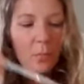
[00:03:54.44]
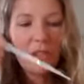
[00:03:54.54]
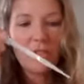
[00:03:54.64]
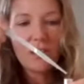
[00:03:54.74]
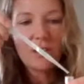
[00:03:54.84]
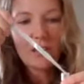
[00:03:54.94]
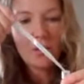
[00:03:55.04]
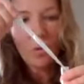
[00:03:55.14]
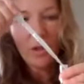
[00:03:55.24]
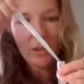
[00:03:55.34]
But just
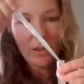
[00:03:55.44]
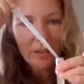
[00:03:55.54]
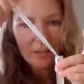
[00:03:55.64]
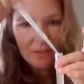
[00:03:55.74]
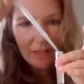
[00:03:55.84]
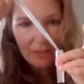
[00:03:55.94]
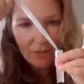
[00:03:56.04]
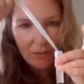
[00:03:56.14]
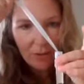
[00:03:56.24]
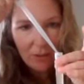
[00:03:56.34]
this water that's sat
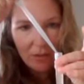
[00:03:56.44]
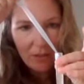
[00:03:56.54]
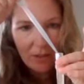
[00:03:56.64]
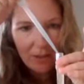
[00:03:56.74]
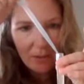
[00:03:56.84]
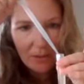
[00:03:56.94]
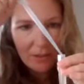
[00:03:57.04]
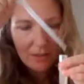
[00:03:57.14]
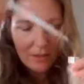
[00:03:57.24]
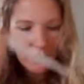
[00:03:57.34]
for 24
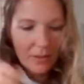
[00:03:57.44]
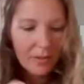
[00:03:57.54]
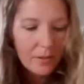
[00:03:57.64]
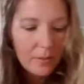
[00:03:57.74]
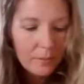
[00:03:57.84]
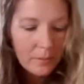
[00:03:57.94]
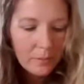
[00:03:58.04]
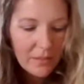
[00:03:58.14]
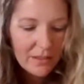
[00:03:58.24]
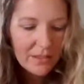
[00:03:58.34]
hours.
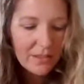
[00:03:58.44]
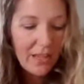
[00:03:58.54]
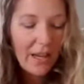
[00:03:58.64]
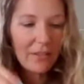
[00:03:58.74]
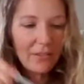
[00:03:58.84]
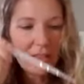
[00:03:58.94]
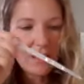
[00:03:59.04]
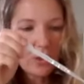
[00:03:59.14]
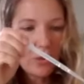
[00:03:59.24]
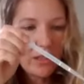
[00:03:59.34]
It doesn't have to
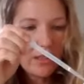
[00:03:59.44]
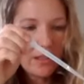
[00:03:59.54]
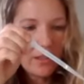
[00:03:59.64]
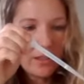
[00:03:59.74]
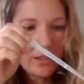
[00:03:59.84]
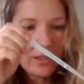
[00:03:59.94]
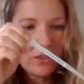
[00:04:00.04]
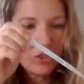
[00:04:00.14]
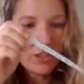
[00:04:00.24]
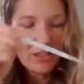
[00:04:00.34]
sit quite that long.
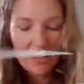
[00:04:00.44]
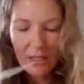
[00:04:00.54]
It's just